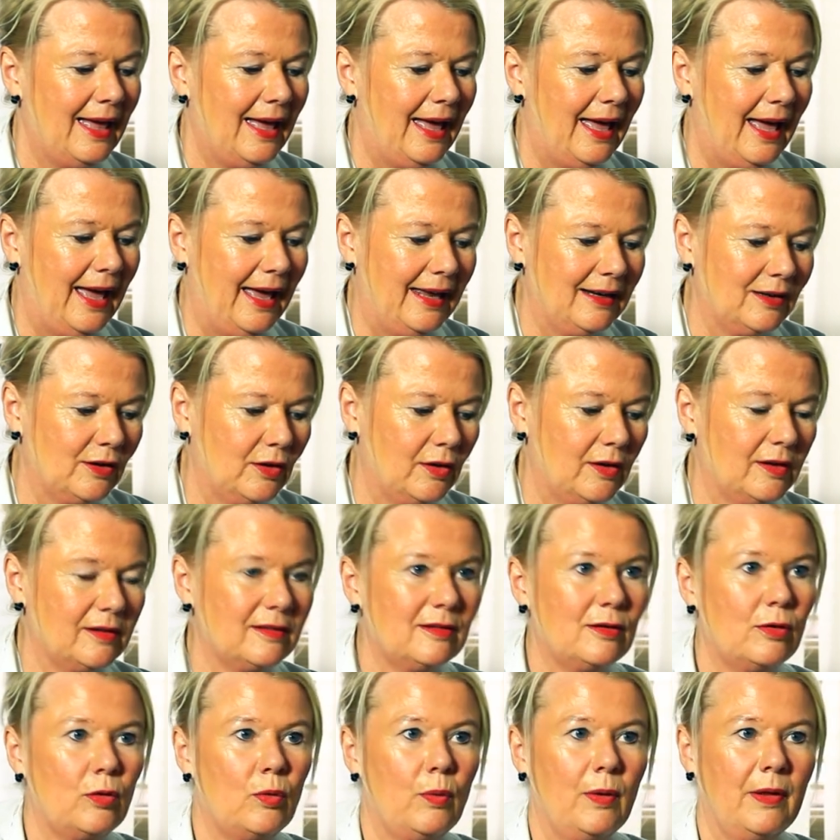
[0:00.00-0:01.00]
And
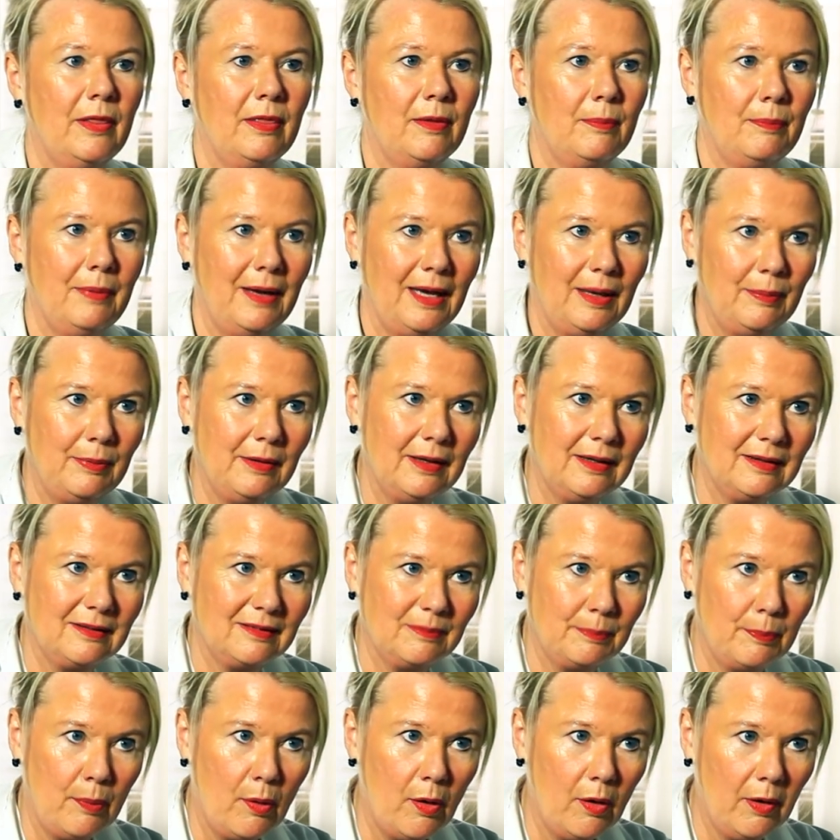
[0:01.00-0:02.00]
also when the baby
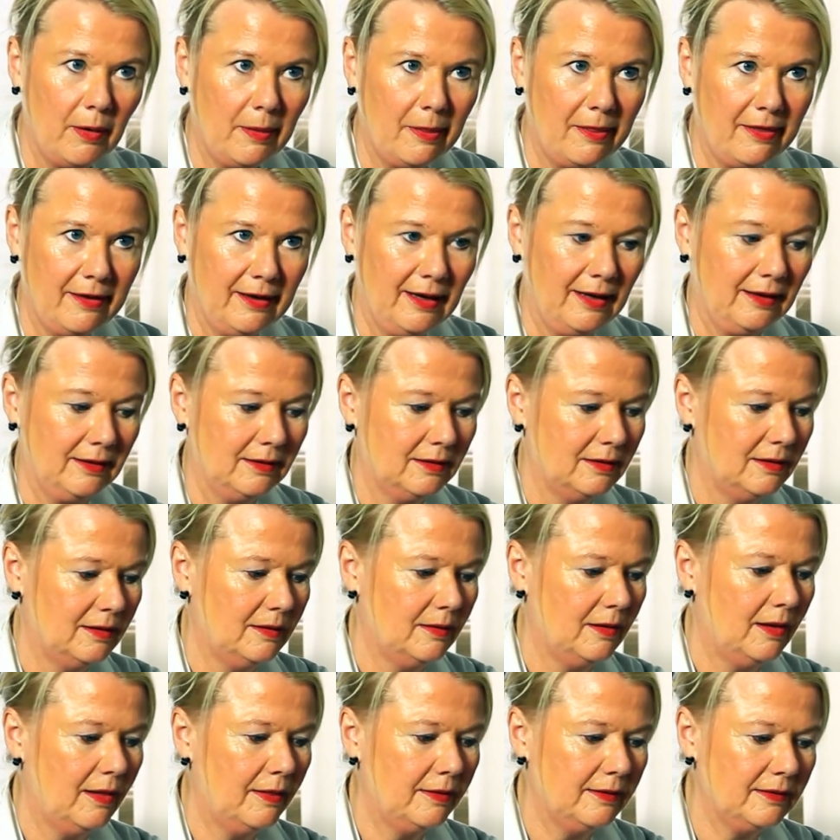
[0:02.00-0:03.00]
is born then,
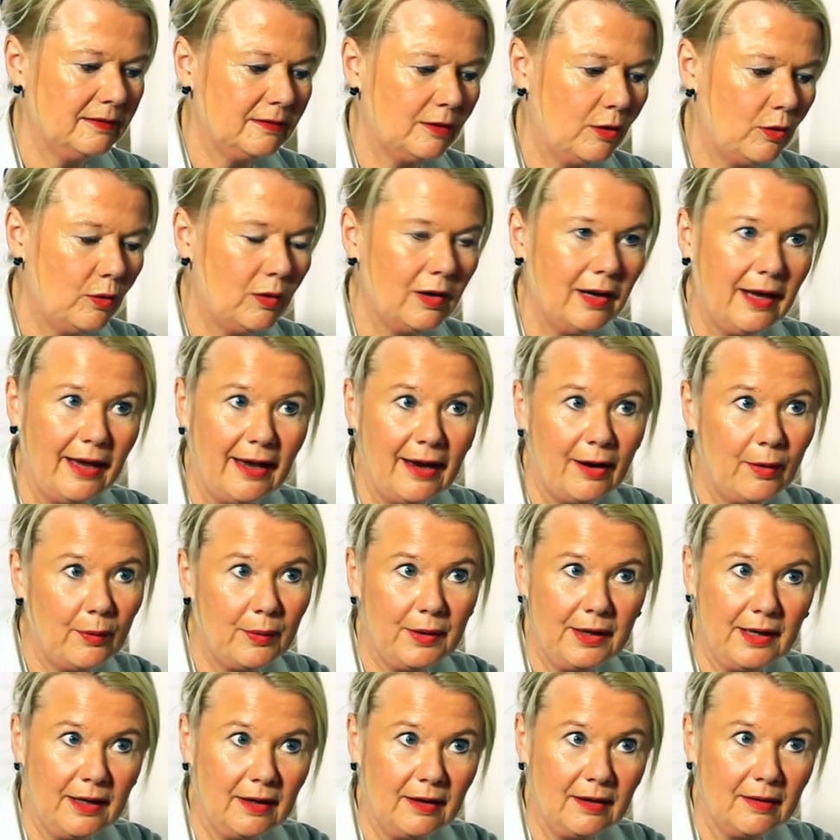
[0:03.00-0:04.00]
this whole
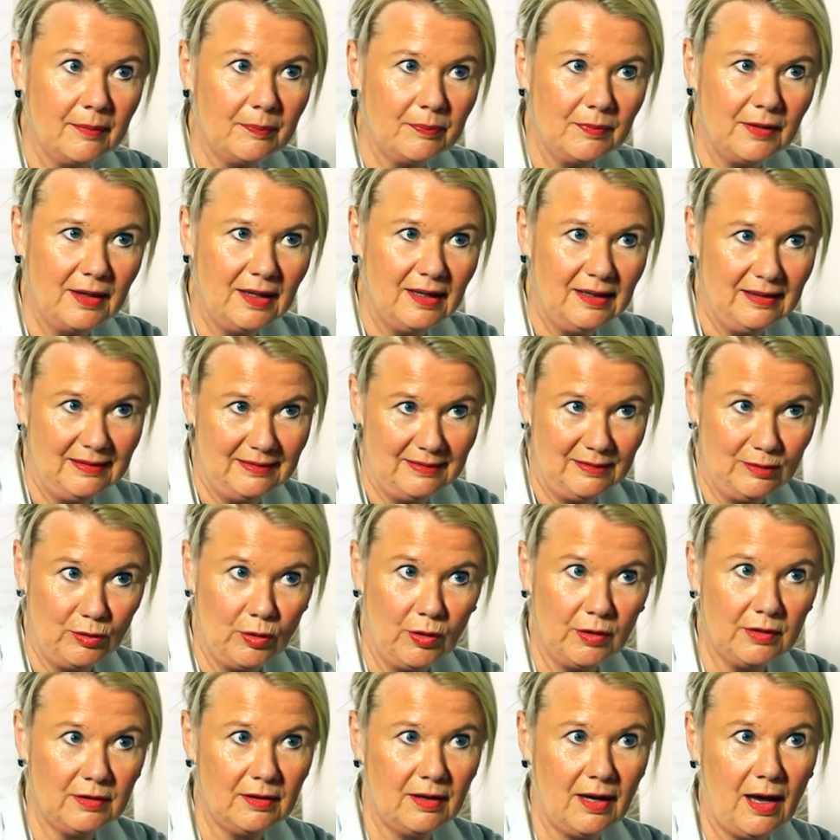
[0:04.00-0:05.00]
area is
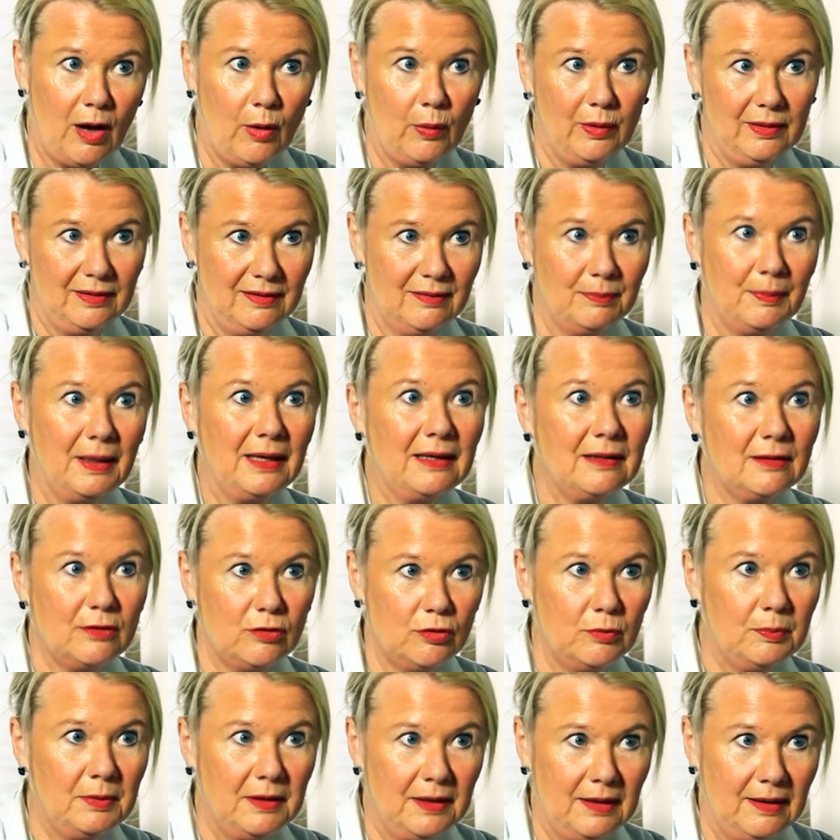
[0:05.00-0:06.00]
not how it's meant
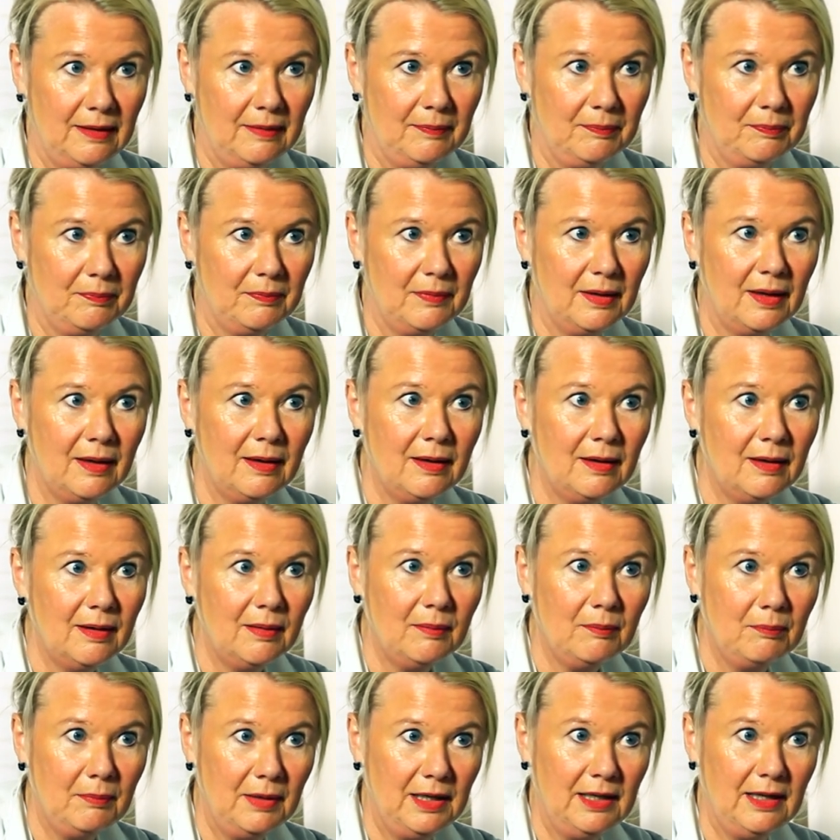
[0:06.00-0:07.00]
to be.
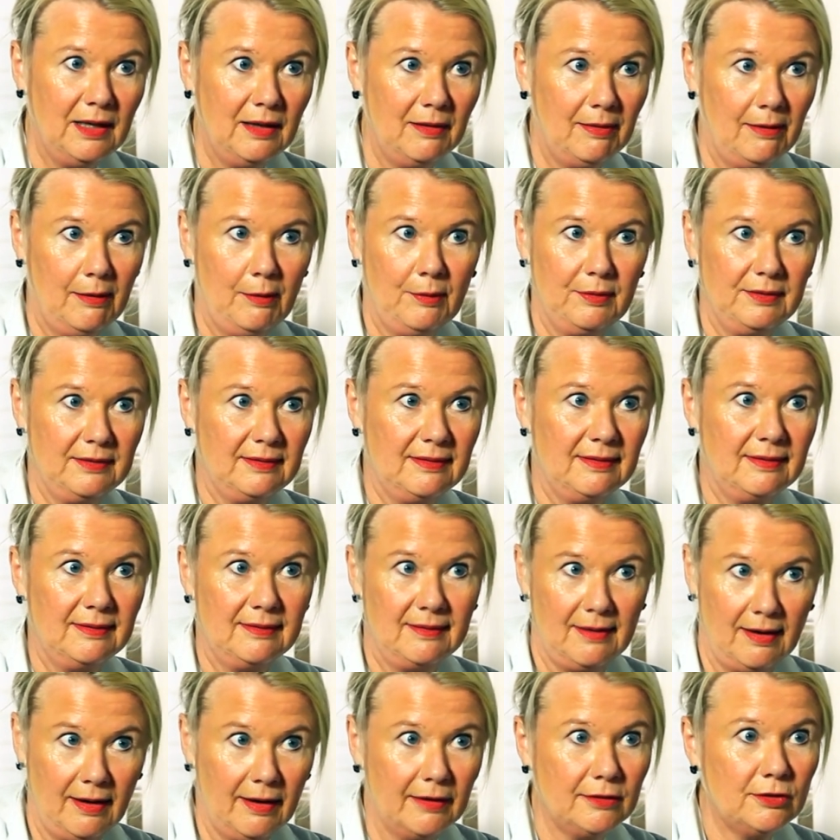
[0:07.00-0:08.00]
Meaning there is
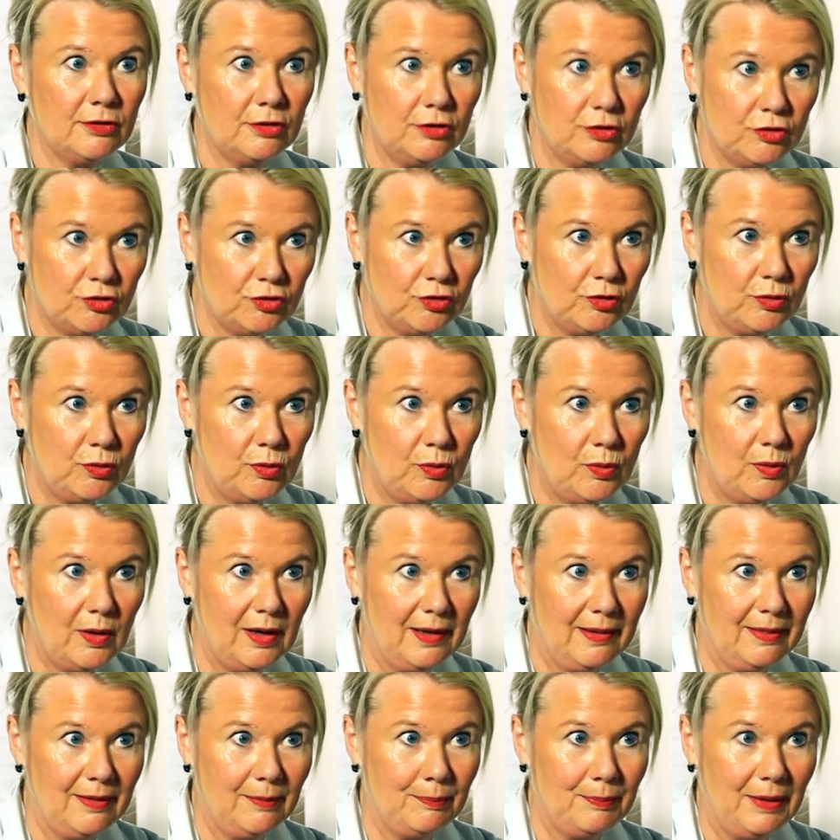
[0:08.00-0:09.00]
scar tissue
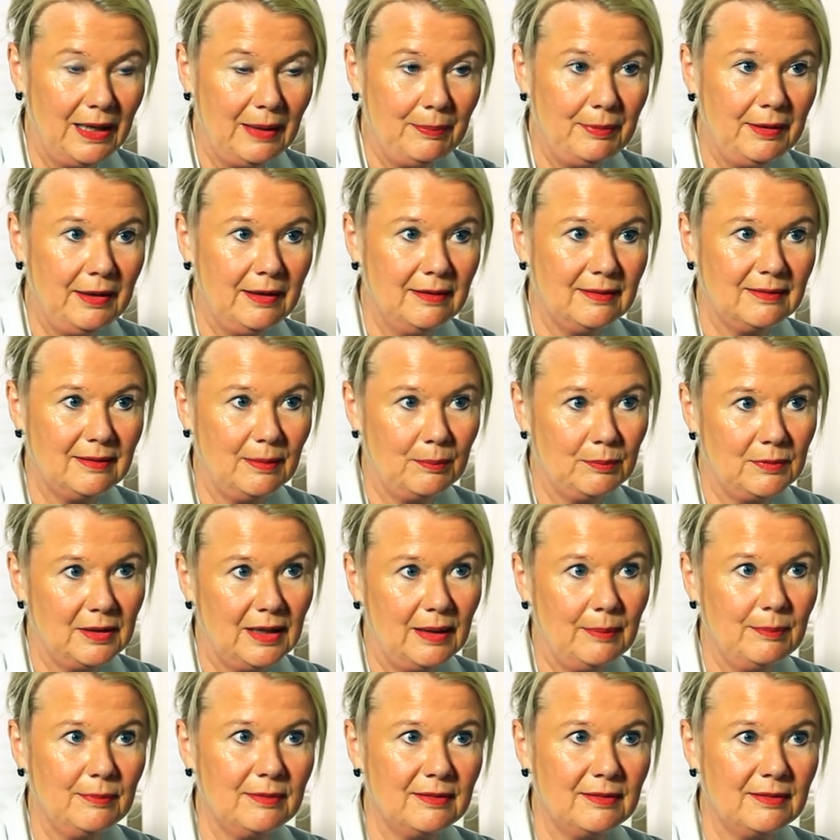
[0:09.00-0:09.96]
and the baby sometimes